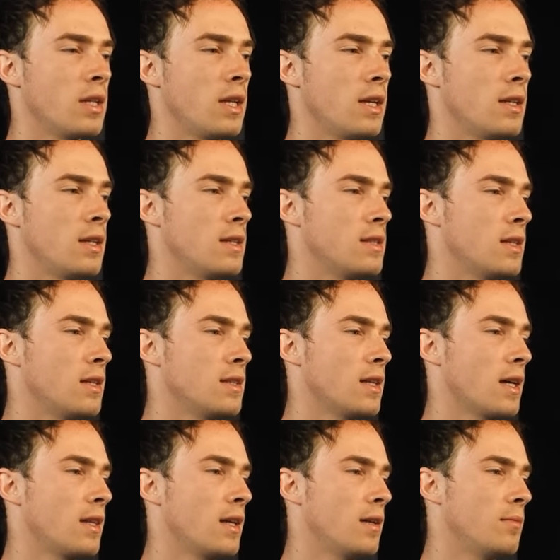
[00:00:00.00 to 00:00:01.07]
TNTs
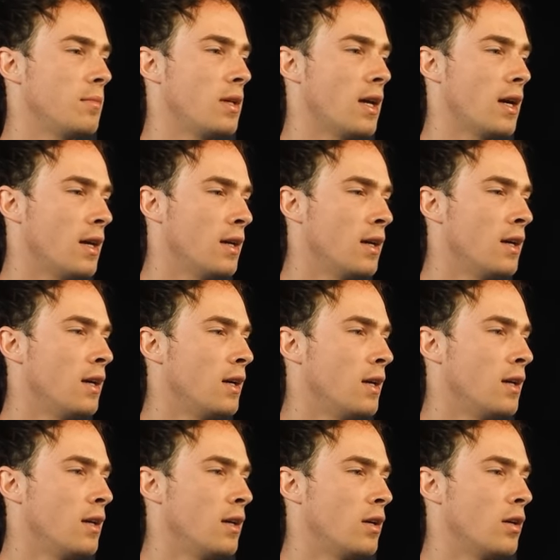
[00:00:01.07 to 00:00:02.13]
inside the NBA.
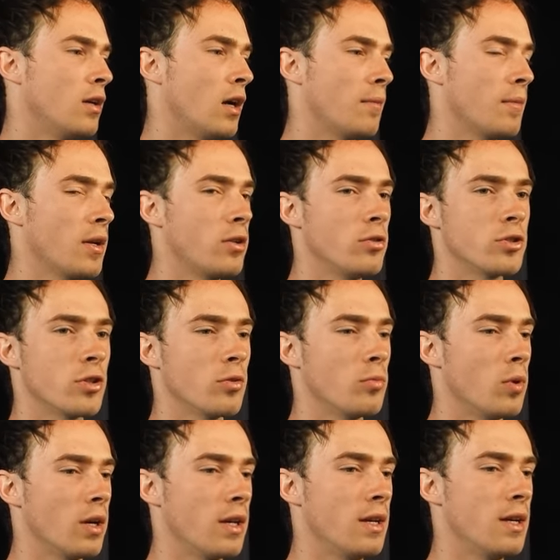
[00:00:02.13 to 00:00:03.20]
I'm not too sure
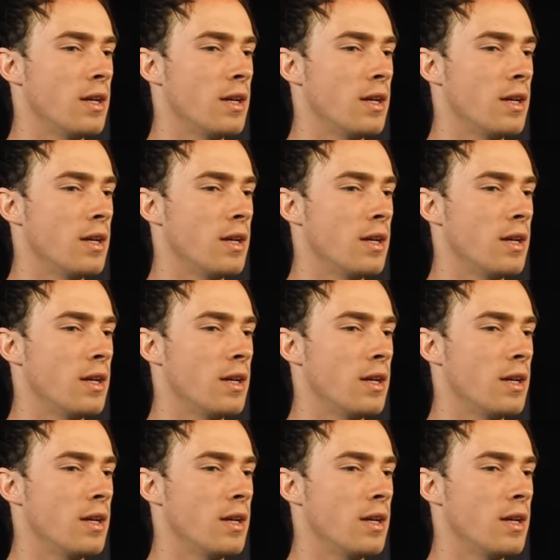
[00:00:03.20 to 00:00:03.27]
what it